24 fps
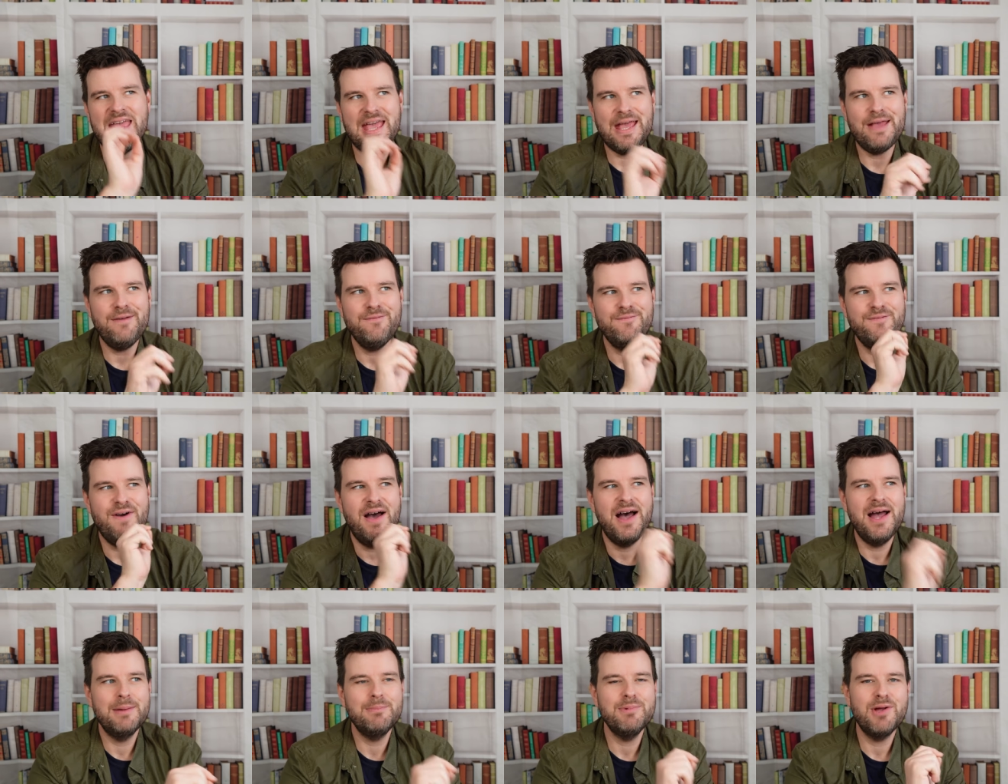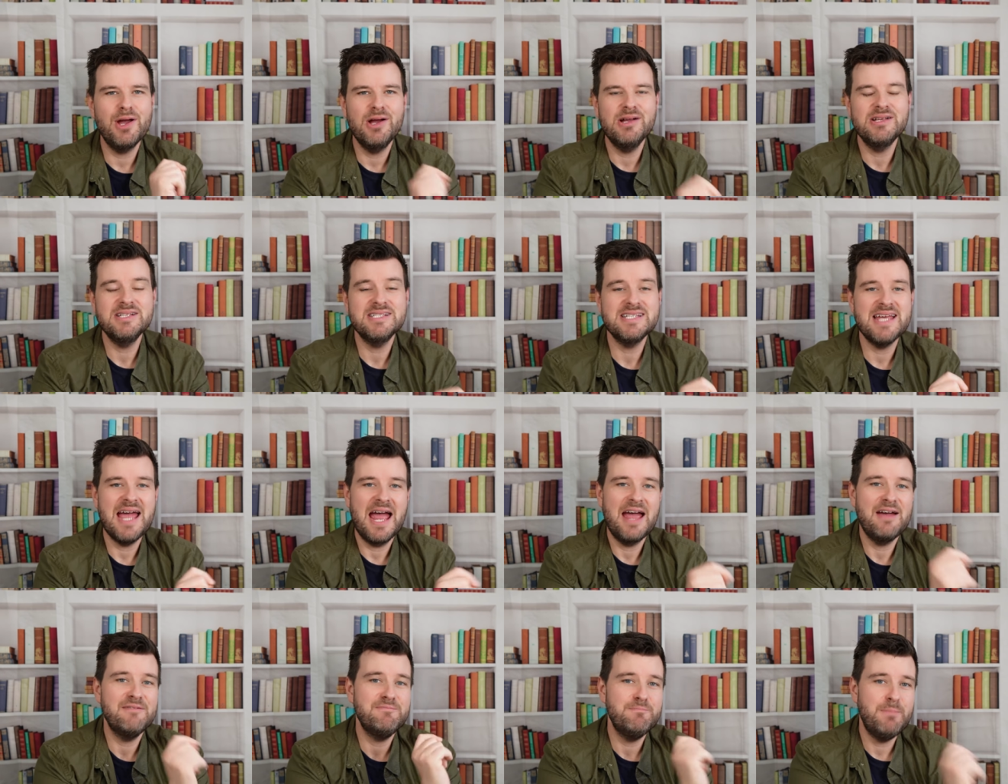if I'm going to
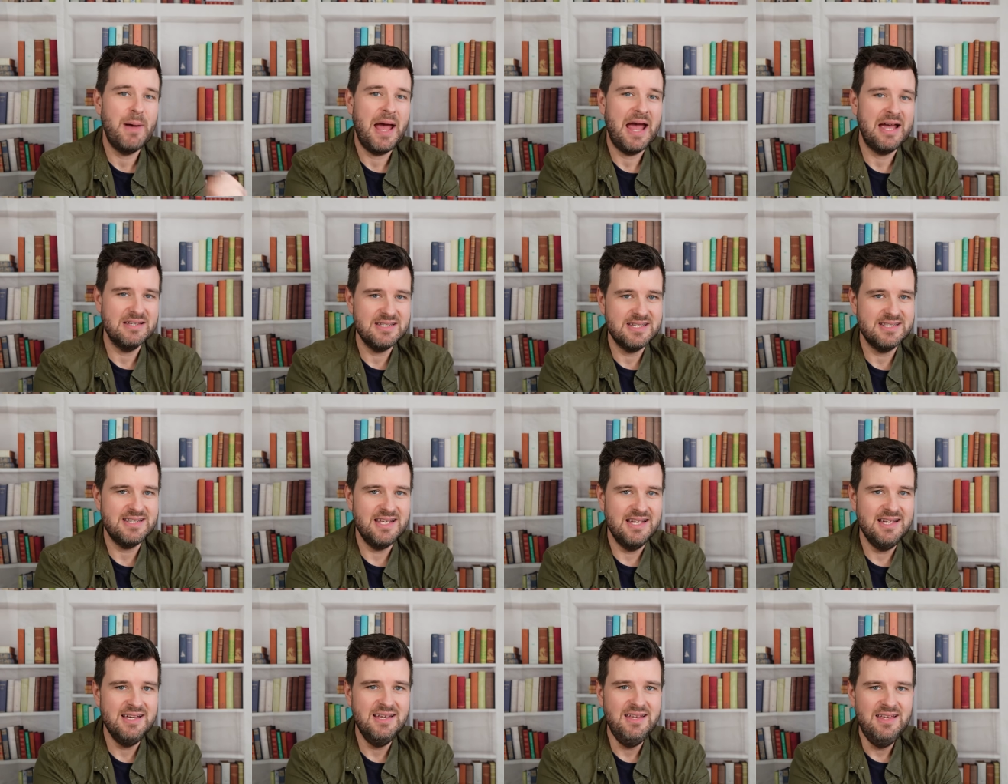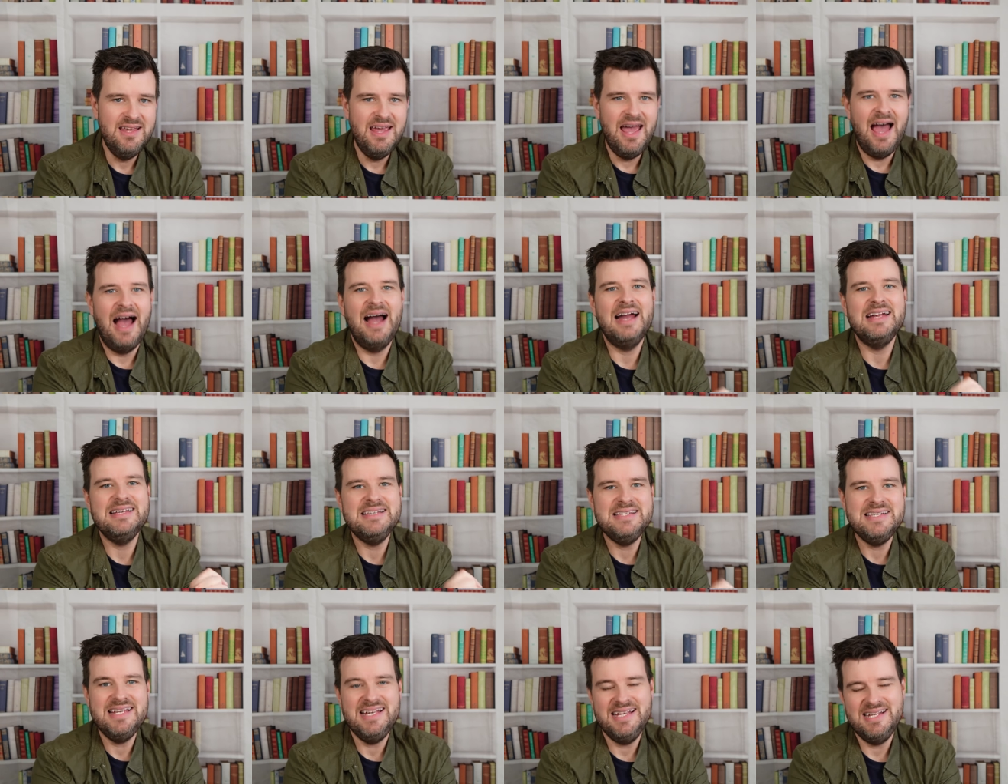have pasta, I
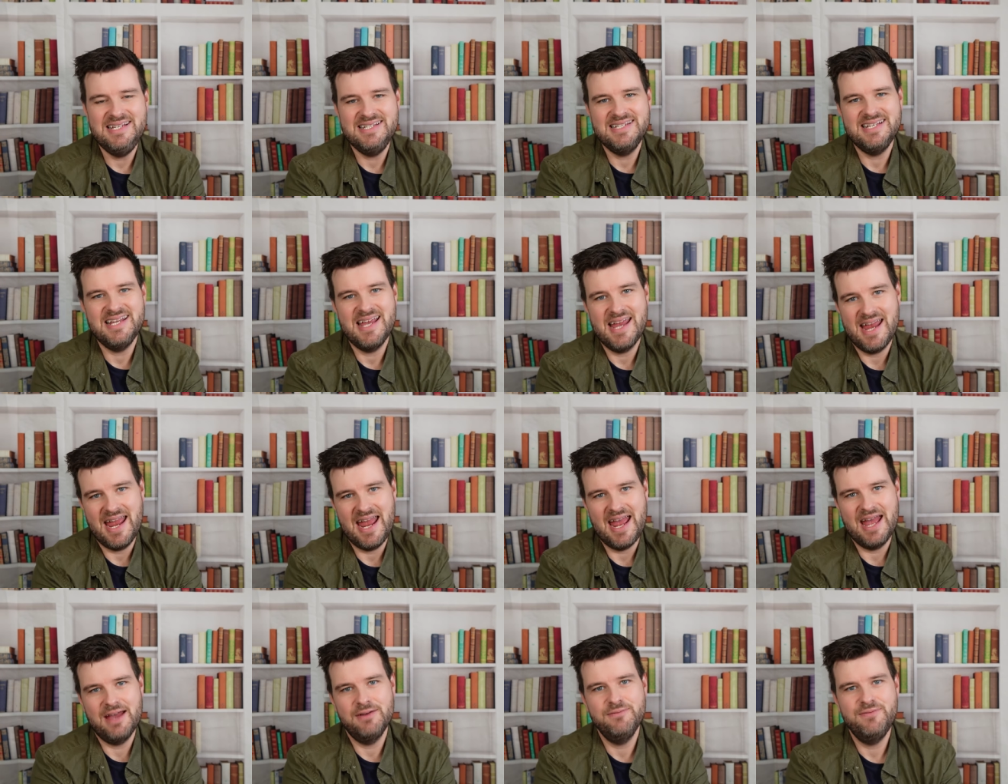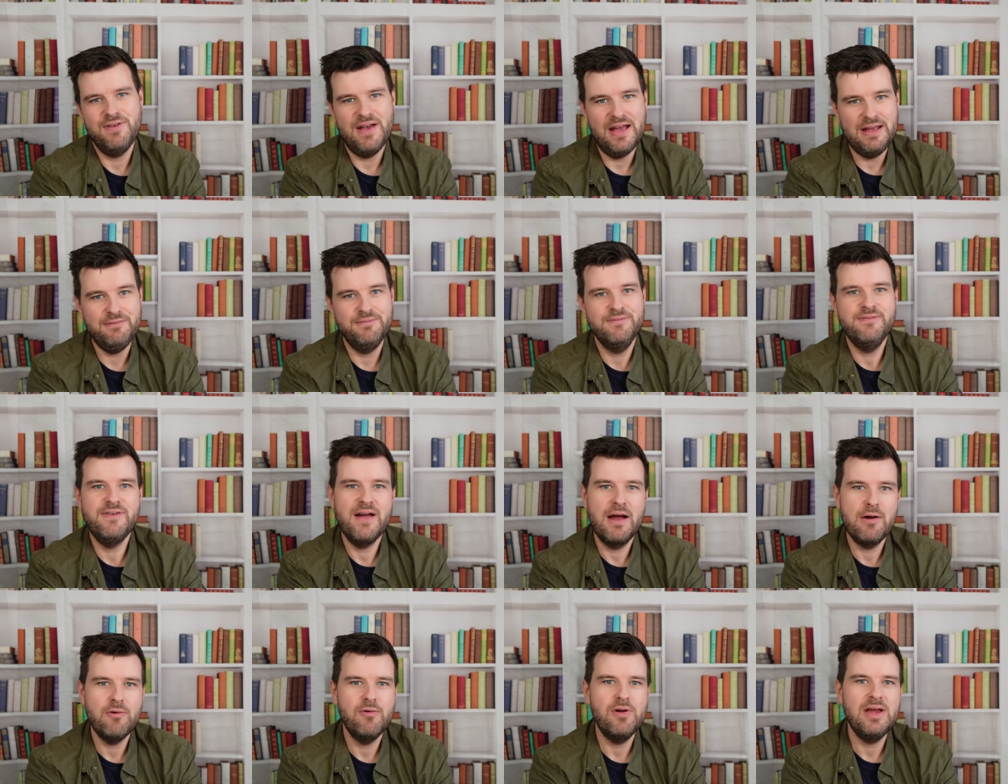need to have a
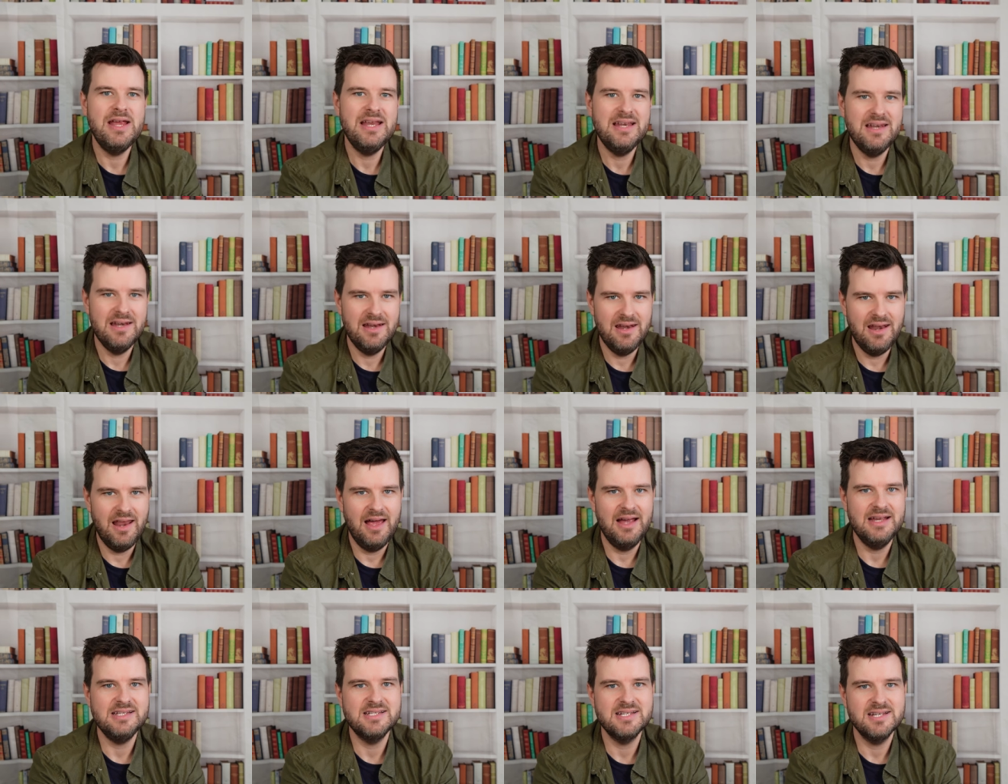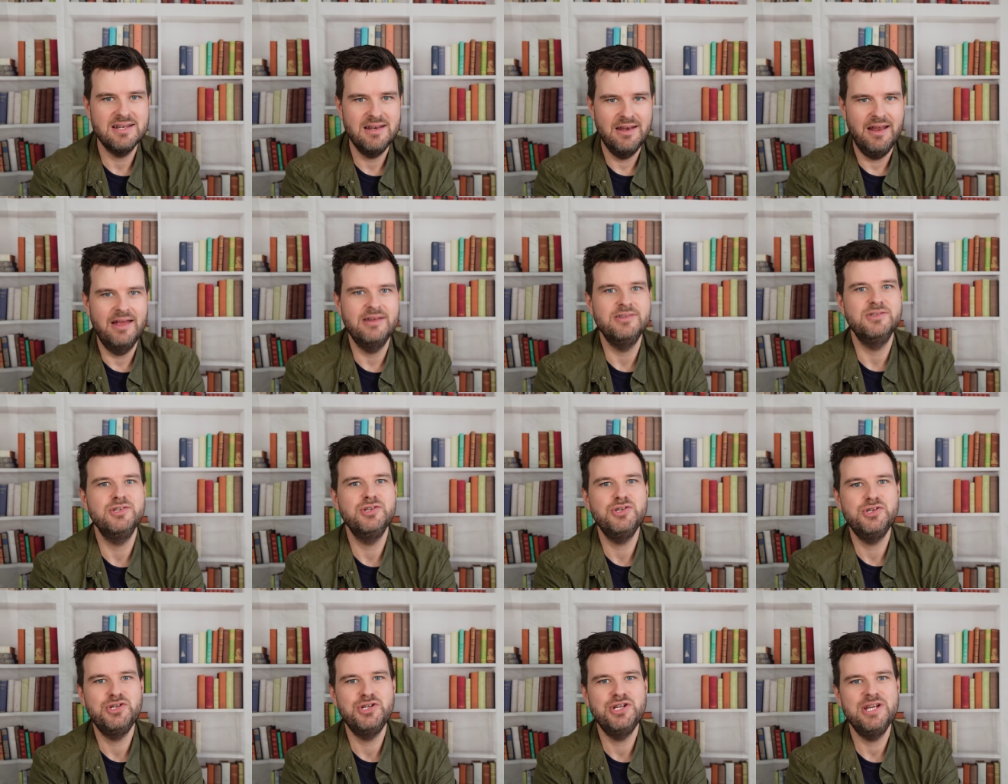very light
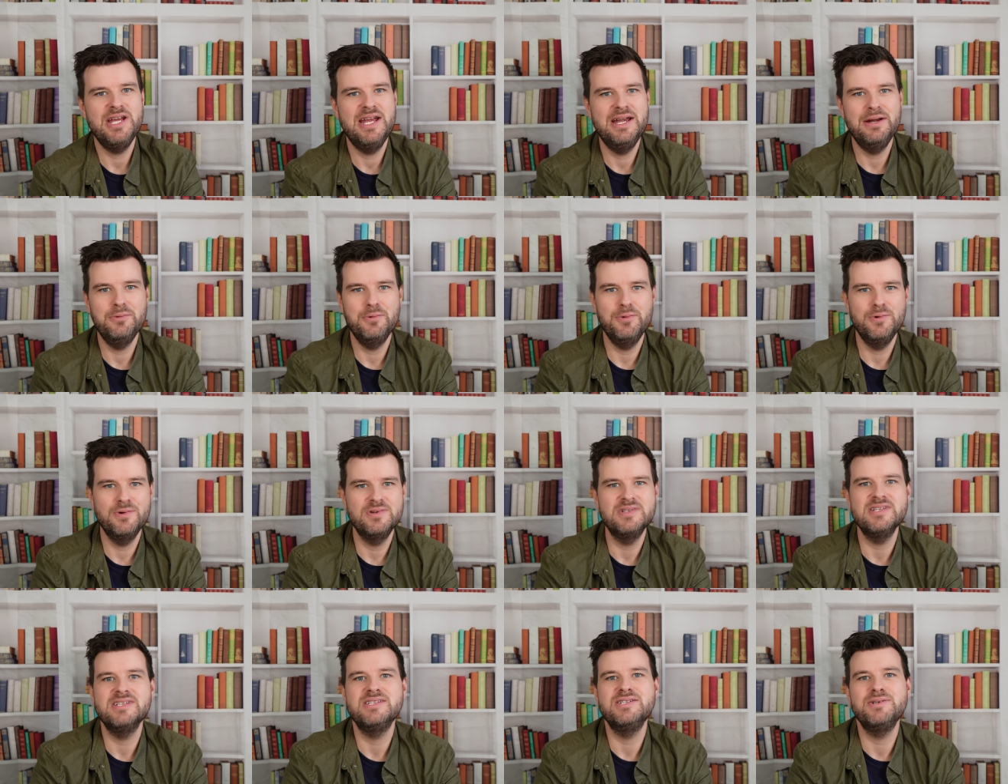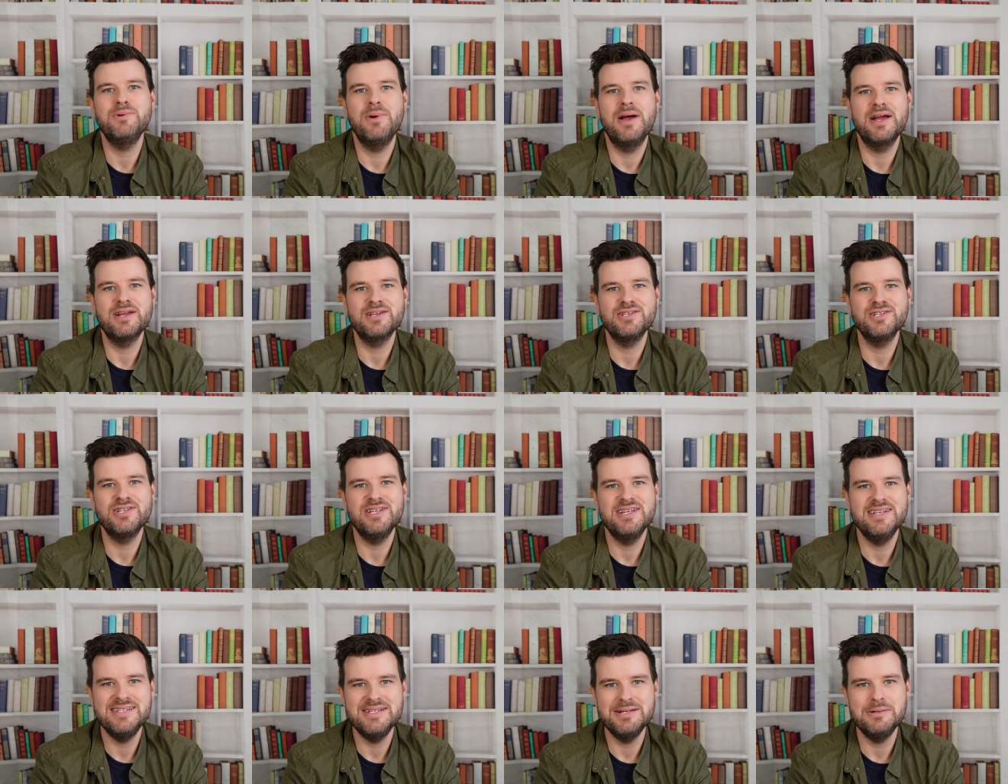lunch in order to
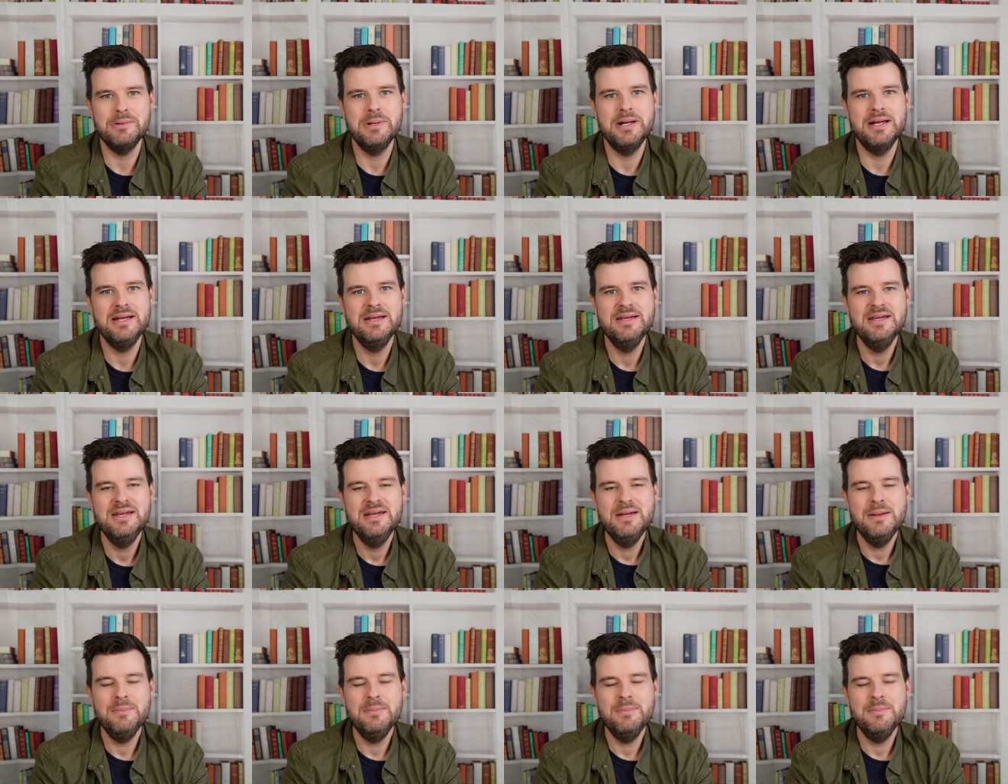actually do it.